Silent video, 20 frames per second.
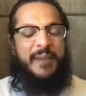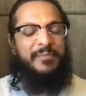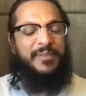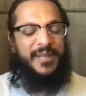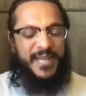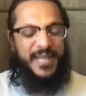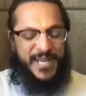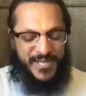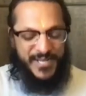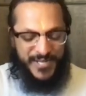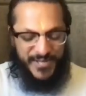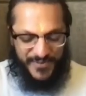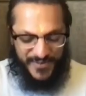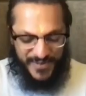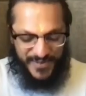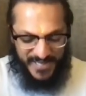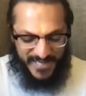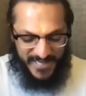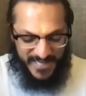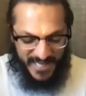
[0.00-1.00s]
application
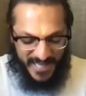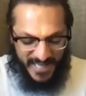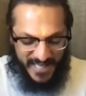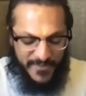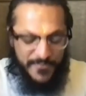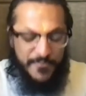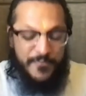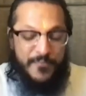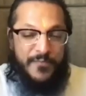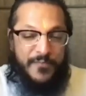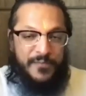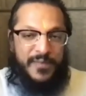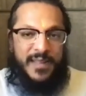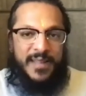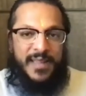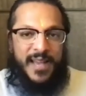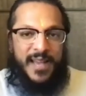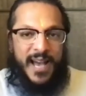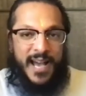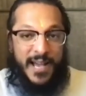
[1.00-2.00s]
for today.
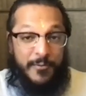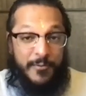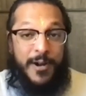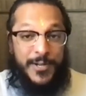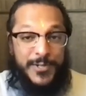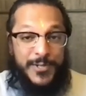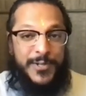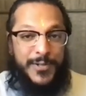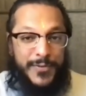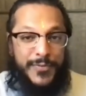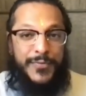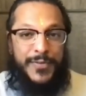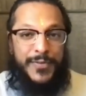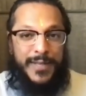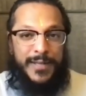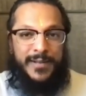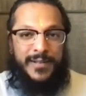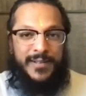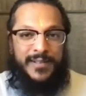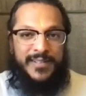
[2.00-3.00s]
I want you to
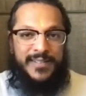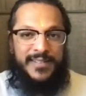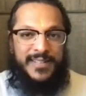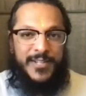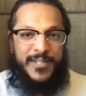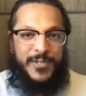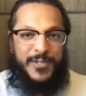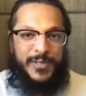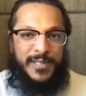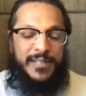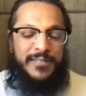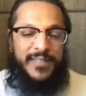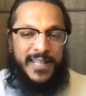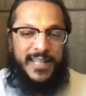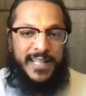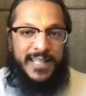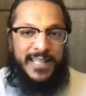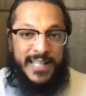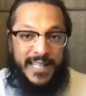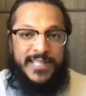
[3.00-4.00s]
feel that you're
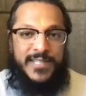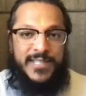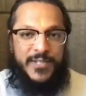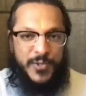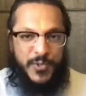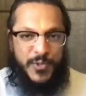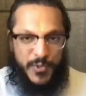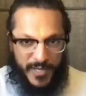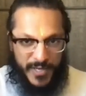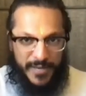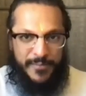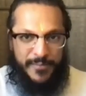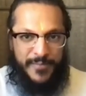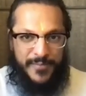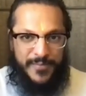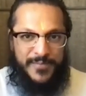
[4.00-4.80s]
living in his dream.